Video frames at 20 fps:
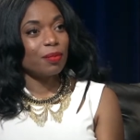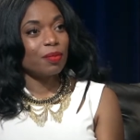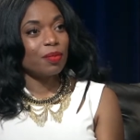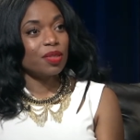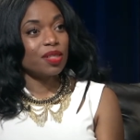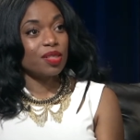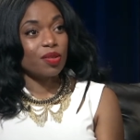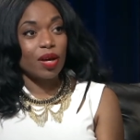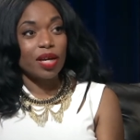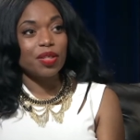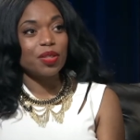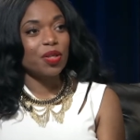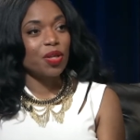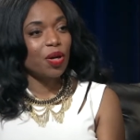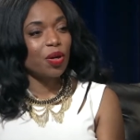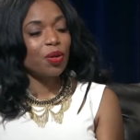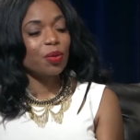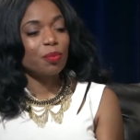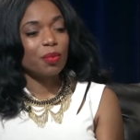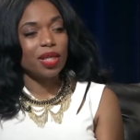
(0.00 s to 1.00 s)
So I
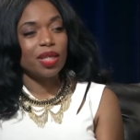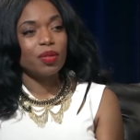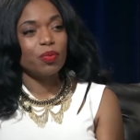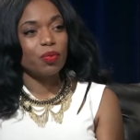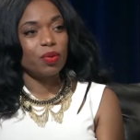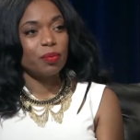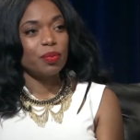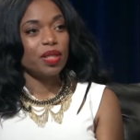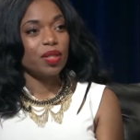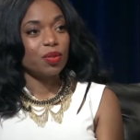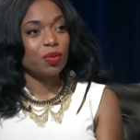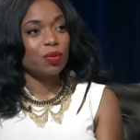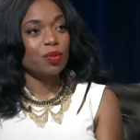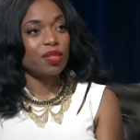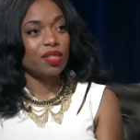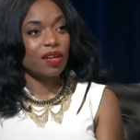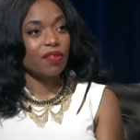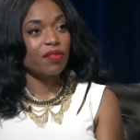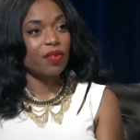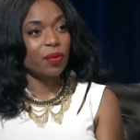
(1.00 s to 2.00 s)
know many women who
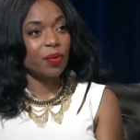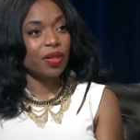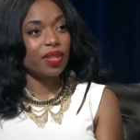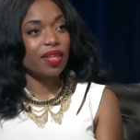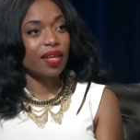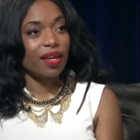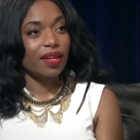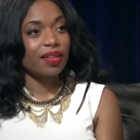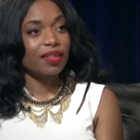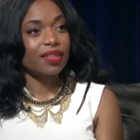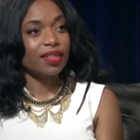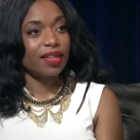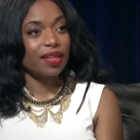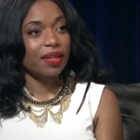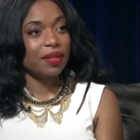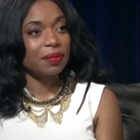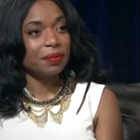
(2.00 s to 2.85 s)
suffer with that. Yeah.